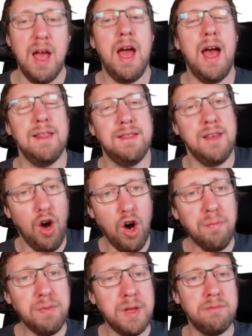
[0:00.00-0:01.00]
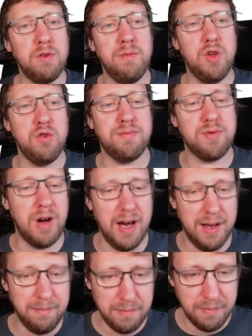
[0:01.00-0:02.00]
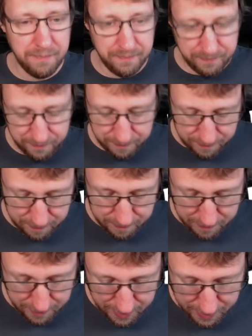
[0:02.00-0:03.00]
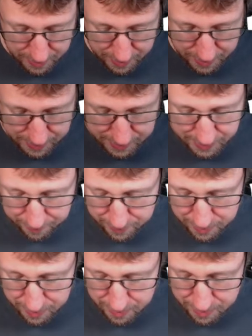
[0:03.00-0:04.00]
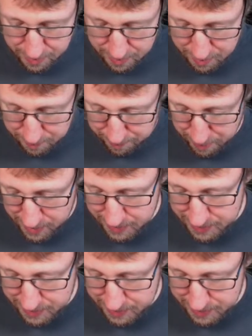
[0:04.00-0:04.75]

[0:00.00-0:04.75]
And the optimum U prime is given by this